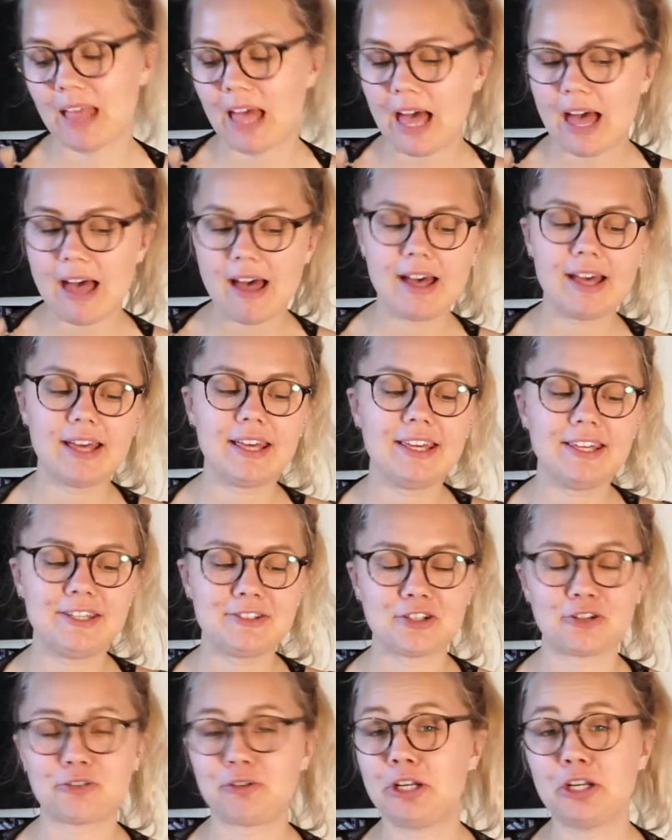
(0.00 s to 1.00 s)
I
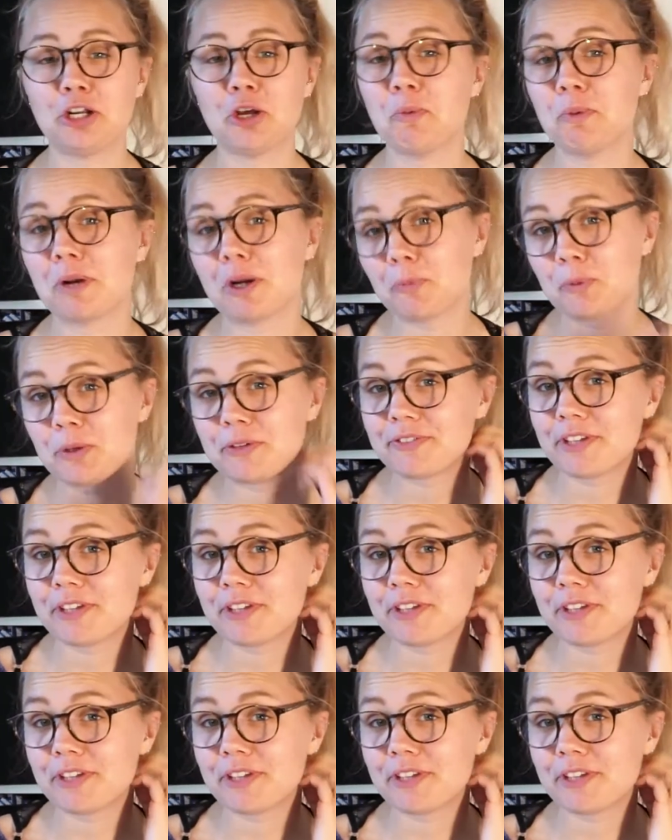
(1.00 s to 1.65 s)
don't really know what I would have